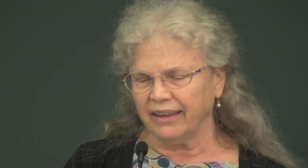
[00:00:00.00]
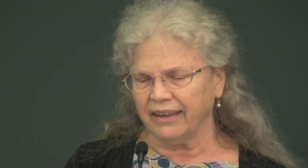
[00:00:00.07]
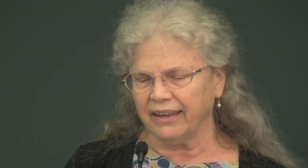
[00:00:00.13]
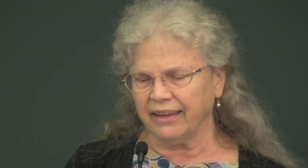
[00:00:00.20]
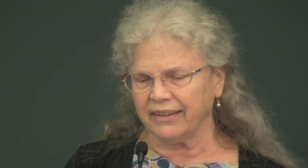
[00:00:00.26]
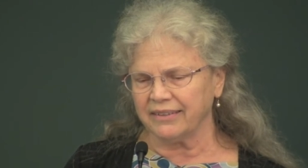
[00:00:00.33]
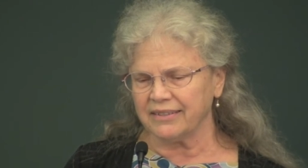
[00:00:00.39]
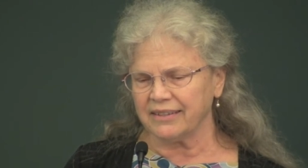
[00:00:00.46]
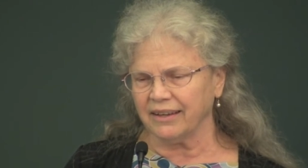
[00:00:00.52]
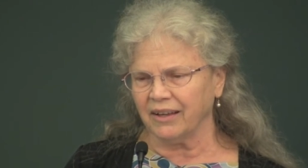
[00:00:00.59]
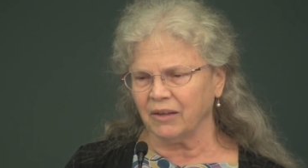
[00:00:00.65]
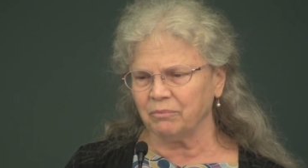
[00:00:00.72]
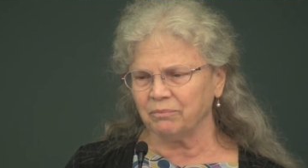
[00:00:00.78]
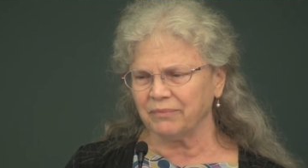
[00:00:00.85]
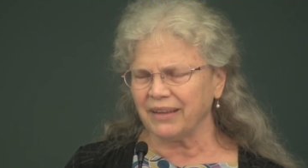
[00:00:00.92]
And
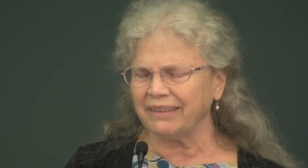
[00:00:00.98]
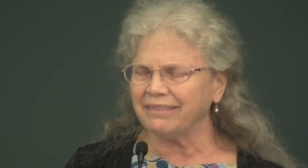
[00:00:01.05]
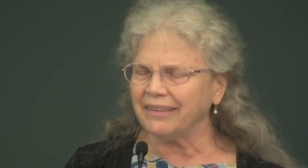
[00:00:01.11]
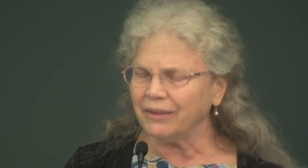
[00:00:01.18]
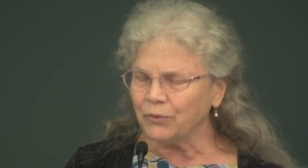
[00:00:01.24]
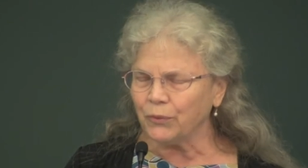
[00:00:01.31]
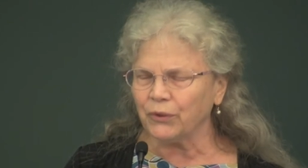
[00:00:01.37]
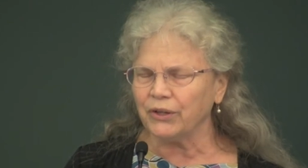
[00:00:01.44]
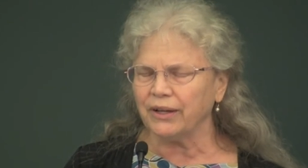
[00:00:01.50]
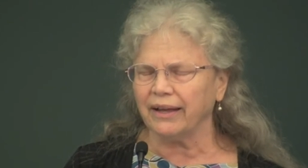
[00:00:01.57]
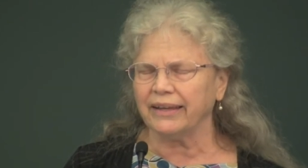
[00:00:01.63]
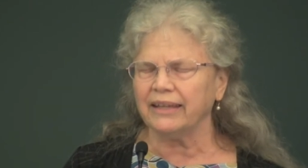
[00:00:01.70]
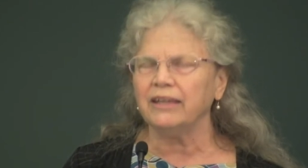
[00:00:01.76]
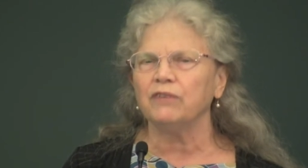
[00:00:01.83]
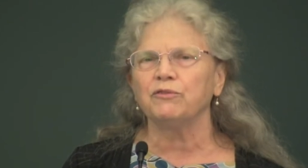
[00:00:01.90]
um, I think we're
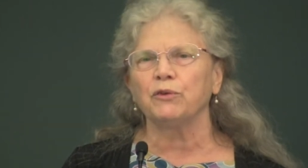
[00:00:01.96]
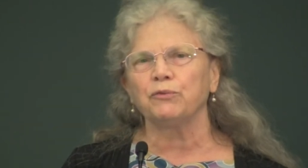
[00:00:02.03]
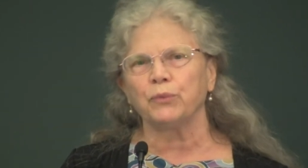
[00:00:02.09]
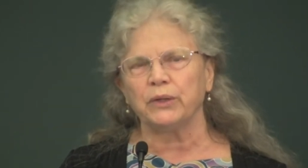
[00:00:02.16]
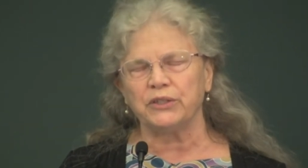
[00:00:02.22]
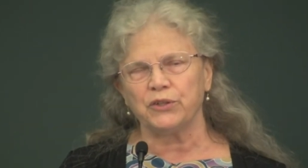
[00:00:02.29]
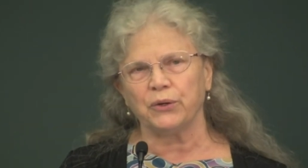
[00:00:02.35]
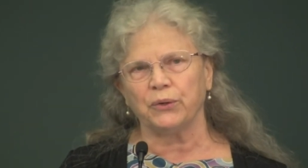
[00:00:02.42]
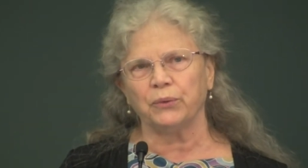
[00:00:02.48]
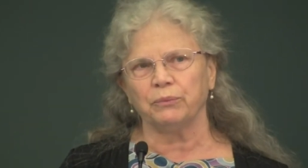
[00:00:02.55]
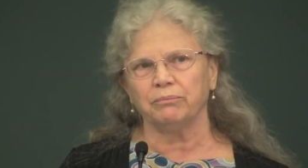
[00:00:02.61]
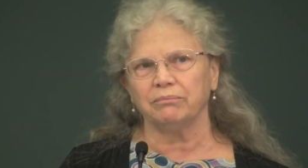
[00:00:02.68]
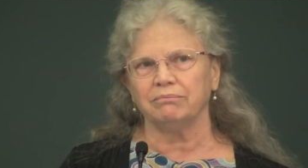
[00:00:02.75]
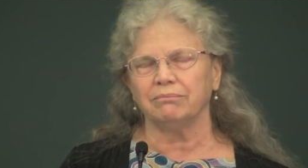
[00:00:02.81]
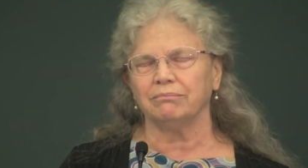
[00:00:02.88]
naive if we
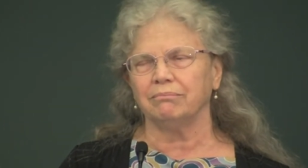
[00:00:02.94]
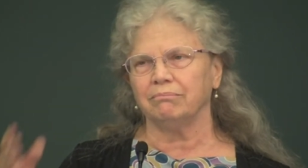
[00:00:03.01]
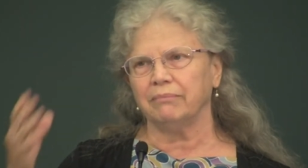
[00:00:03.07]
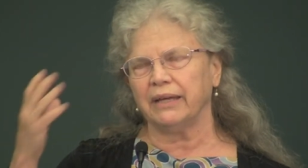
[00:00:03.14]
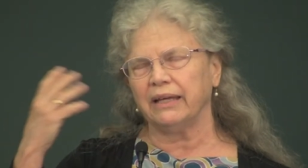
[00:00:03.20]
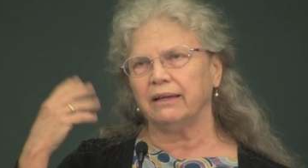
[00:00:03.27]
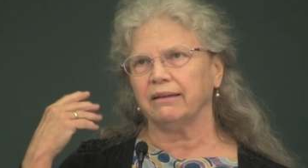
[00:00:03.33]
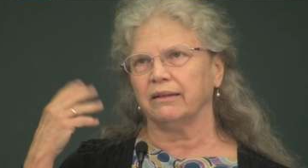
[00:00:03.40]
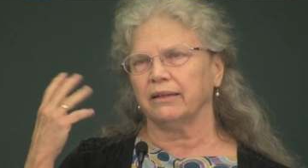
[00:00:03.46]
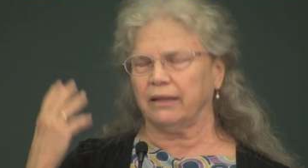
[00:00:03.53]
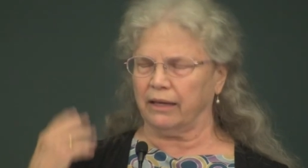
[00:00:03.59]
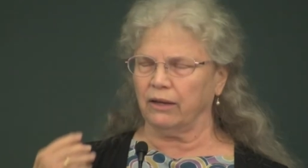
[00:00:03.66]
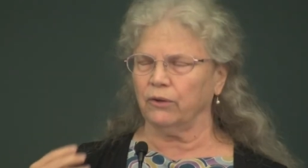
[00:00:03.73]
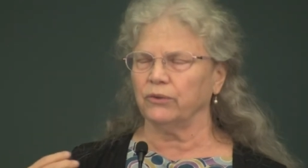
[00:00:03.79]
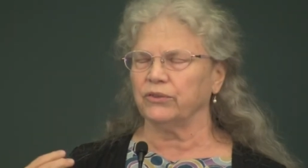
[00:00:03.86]
don't make
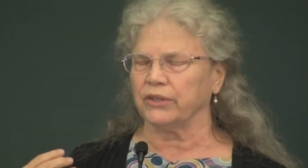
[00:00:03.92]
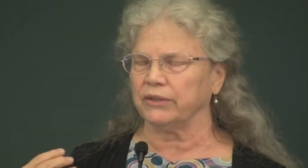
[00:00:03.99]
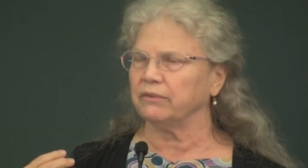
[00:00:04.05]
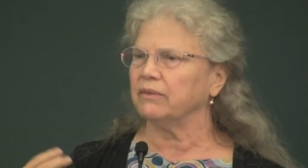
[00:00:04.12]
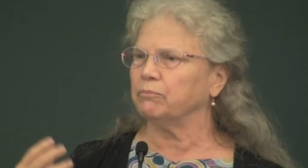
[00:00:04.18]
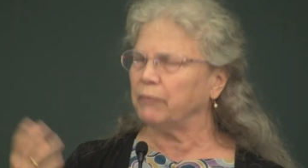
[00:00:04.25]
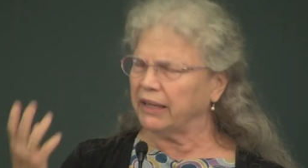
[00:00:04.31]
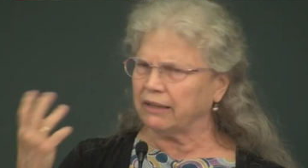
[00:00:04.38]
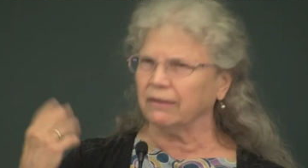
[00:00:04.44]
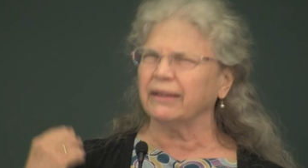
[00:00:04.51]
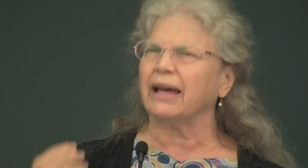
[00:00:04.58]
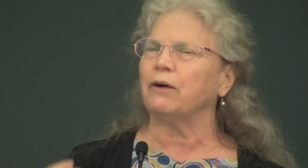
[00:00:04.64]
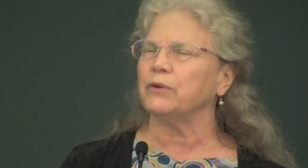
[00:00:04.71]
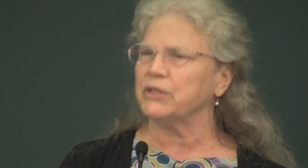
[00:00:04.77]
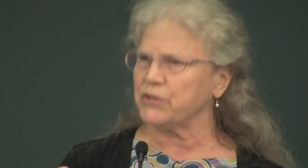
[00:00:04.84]
account, make
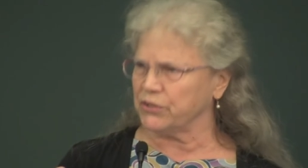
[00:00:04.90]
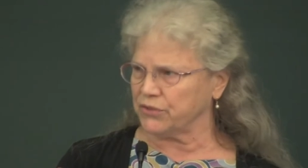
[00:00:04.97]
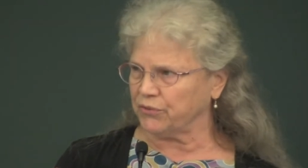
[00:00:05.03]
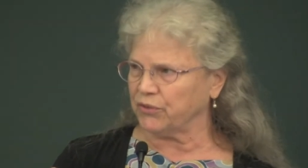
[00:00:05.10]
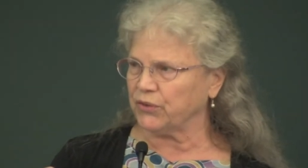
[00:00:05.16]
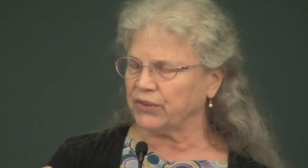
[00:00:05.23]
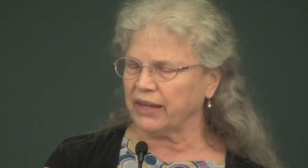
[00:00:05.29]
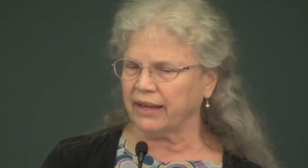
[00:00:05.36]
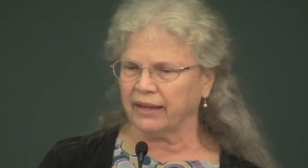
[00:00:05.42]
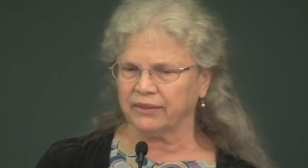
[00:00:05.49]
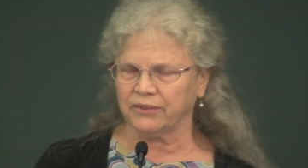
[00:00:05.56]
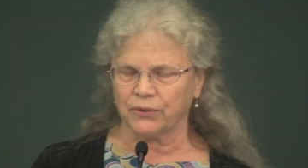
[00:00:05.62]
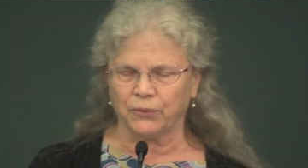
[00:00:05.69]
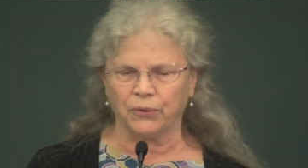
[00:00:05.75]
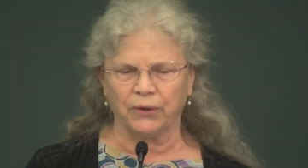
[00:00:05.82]
allowances for
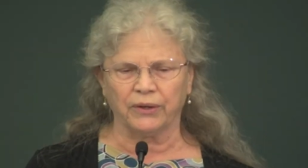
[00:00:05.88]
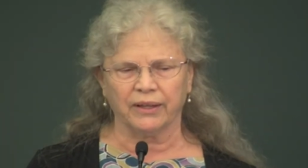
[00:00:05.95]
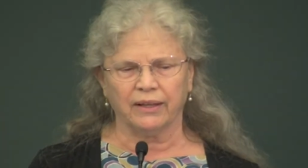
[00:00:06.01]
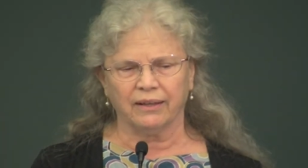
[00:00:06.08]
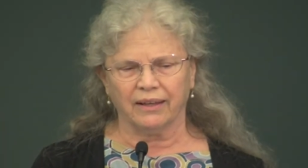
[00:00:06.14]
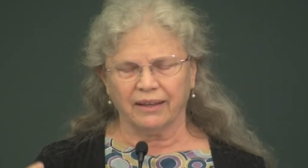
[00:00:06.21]
that or